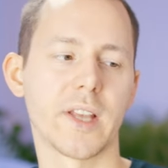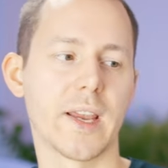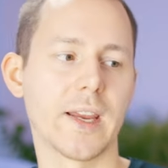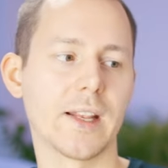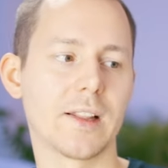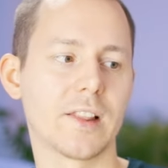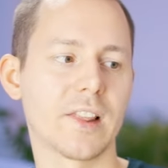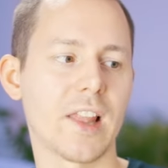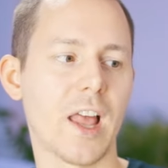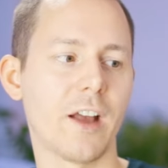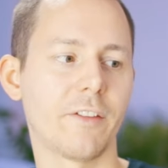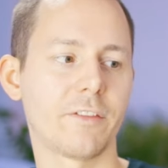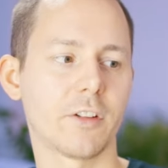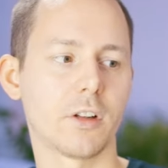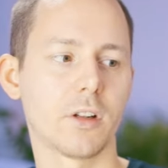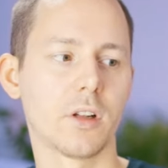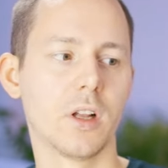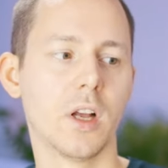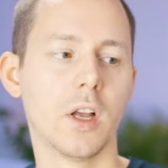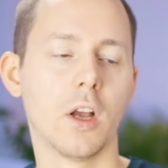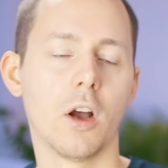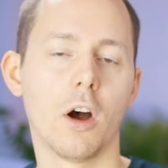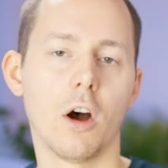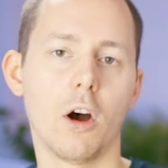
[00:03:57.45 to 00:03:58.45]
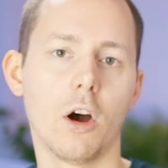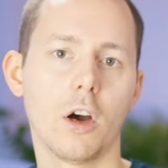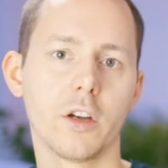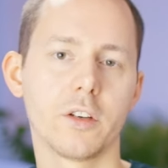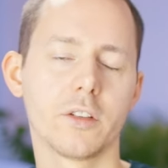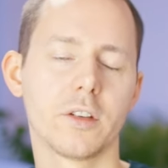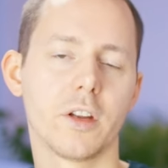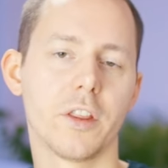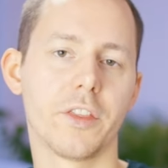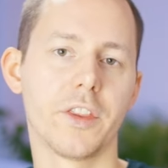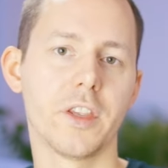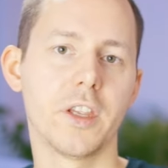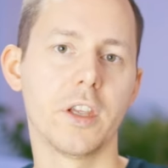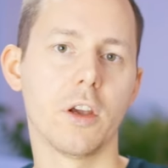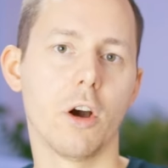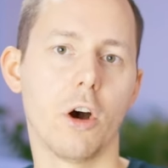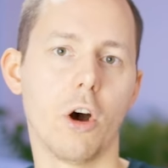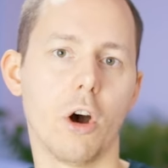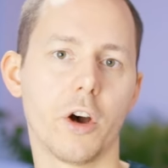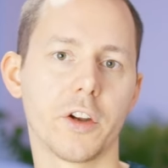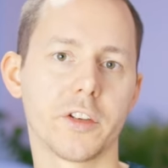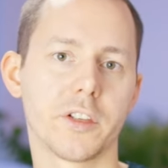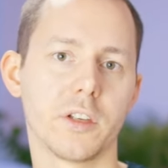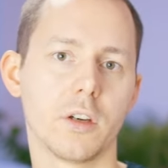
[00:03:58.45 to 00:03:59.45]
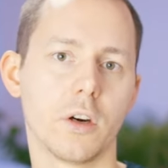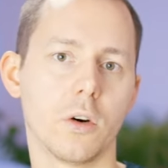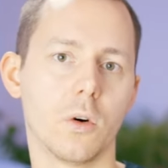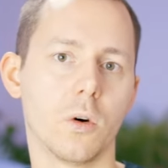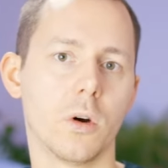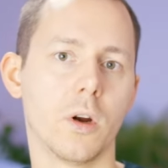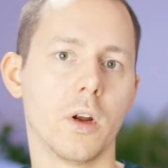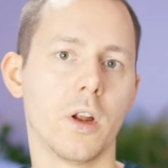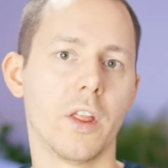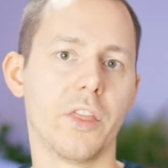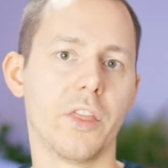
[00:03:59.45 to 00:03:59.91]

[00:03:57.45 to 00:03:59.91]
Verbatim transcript: a level on the audio